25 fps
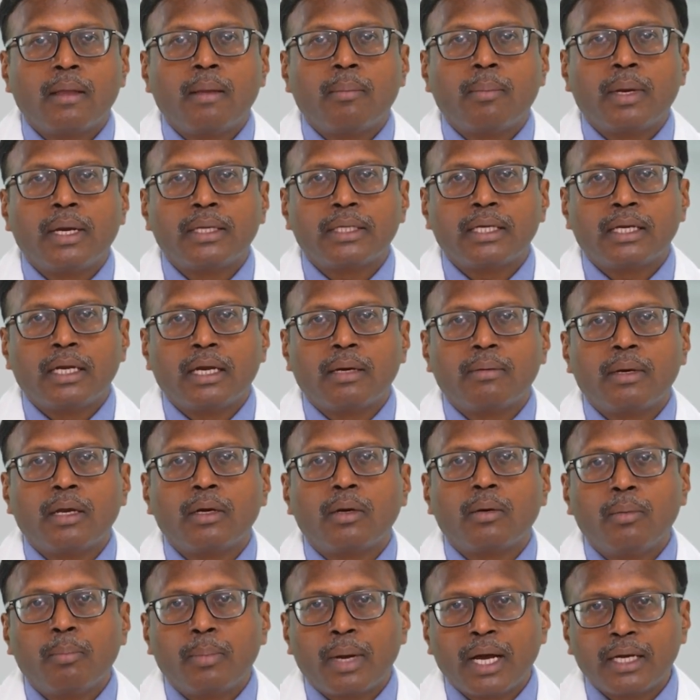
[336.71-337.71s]
Basically, when
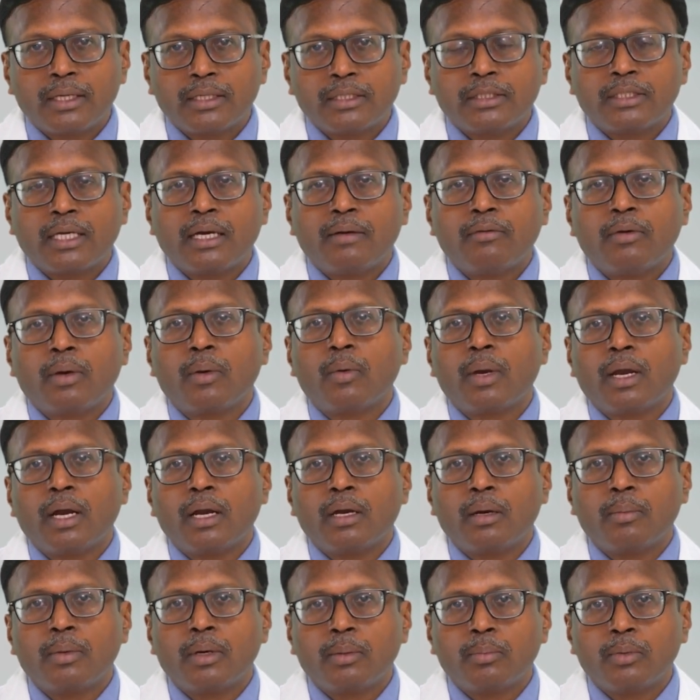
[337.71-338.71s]
you implant a stent for
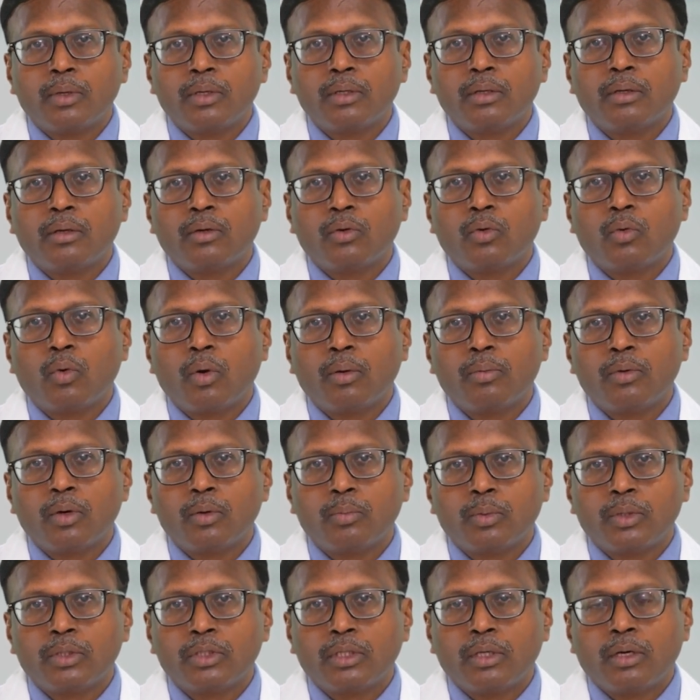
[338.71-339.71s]
100 people, 2 or
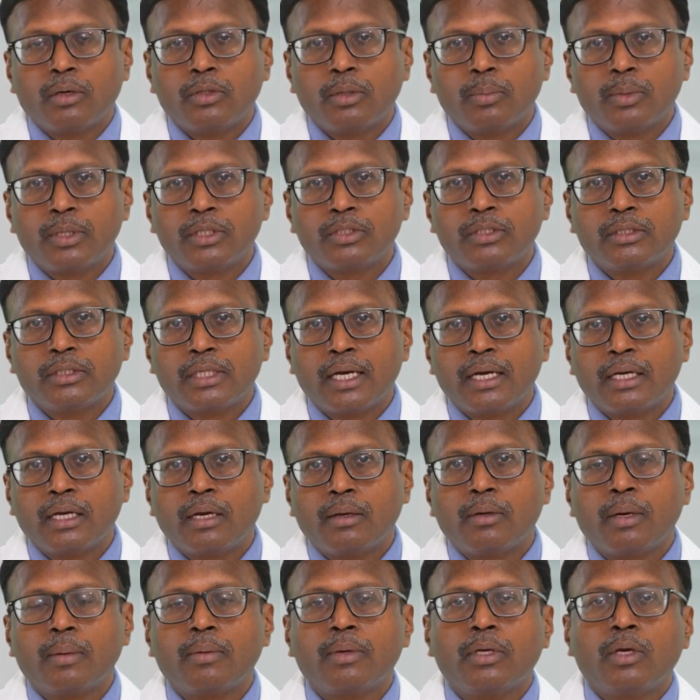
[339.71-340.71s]
4% of the patients can
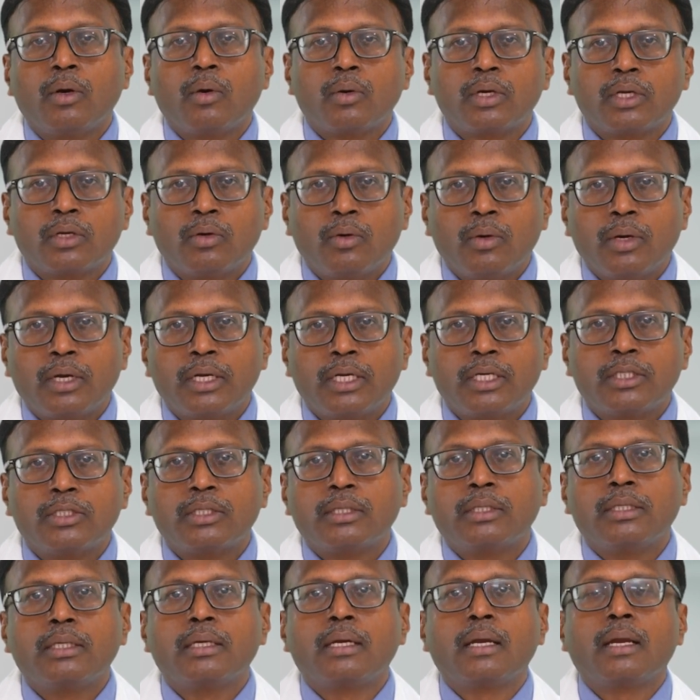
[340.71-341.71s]
develop slowly growing
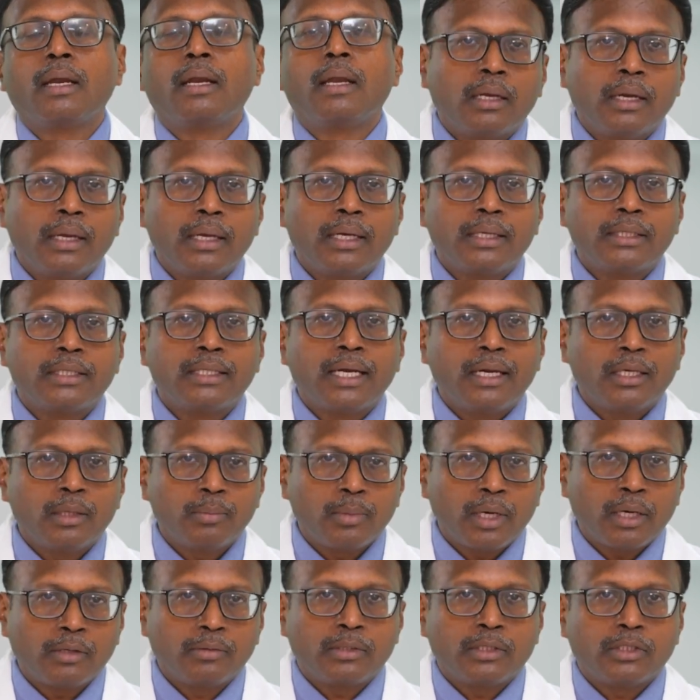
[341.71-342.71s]
lesions inside the
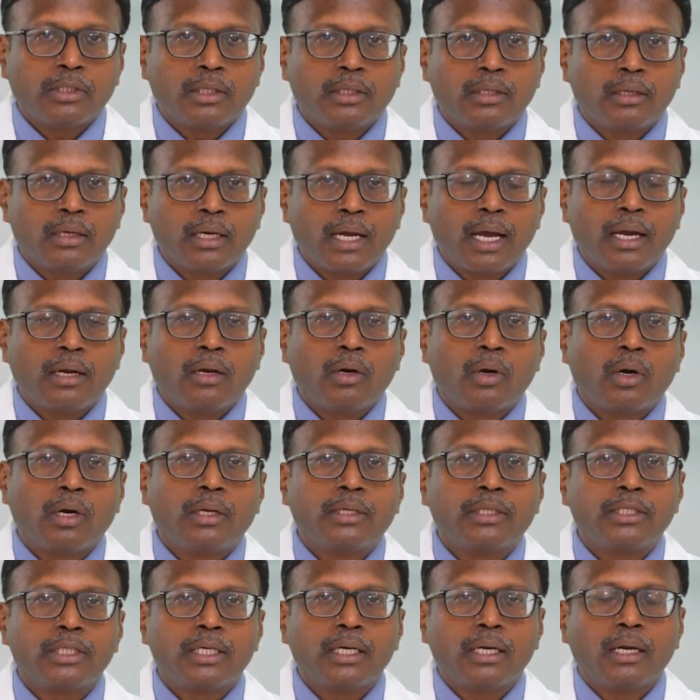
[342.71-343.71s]
blood vessel and
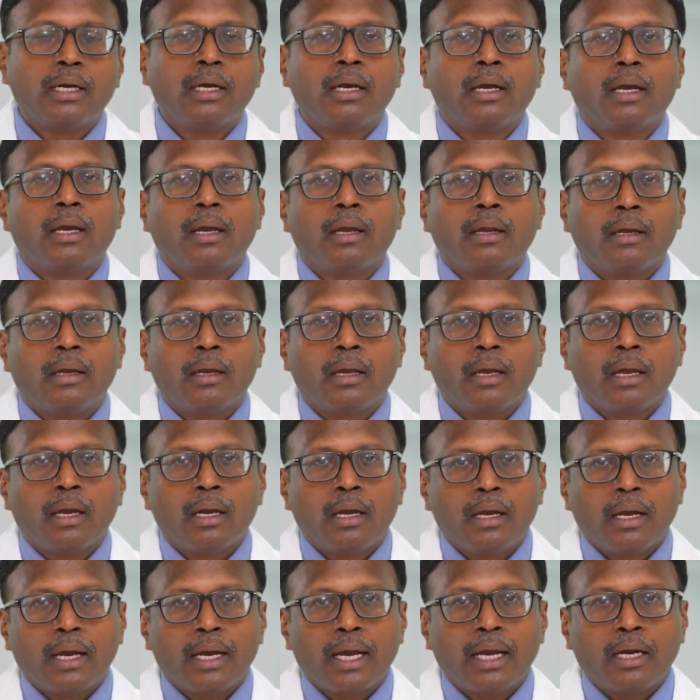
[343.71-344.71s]
cause
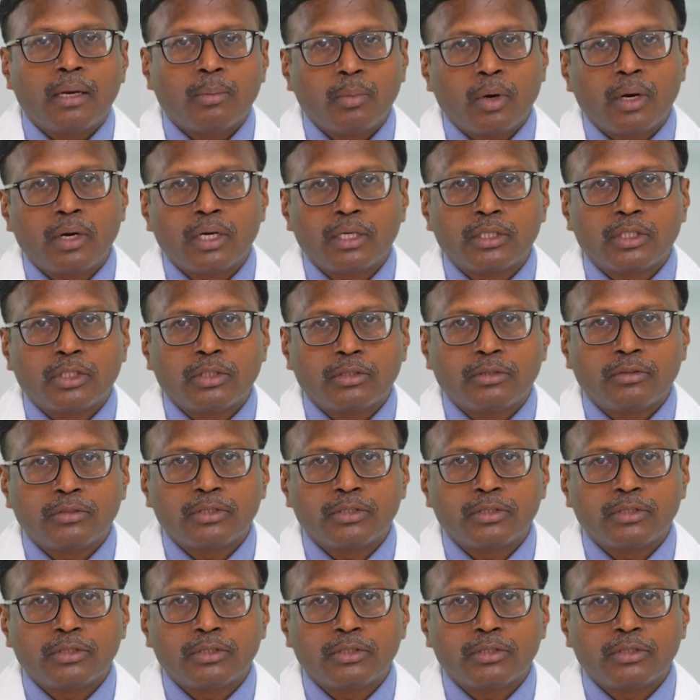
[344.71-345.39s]
again a blockage.